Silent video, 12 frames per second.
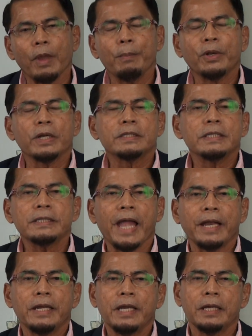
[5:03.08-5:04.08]
Because this
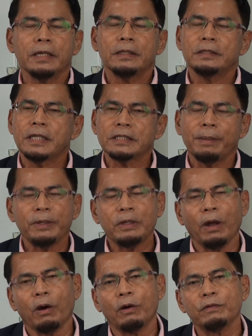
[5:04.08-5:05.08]
technique is just a
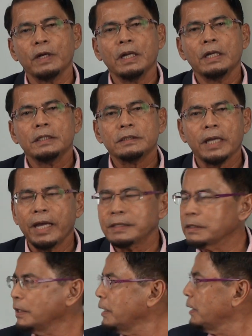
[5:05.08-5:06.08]
matter of
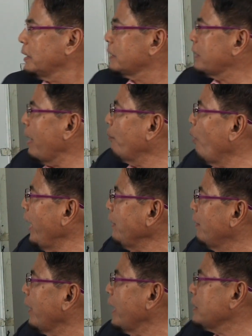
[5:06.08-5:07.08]
just step 1,
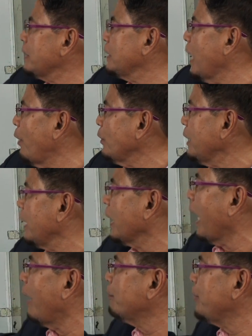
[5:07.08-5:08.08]
all right, sit down in a
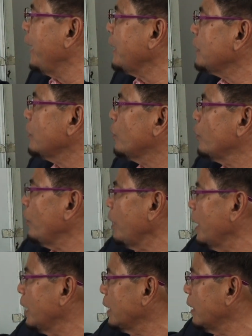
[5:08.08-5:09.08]
calm place. 2,
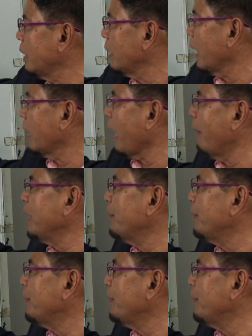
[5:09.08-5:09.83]
calmly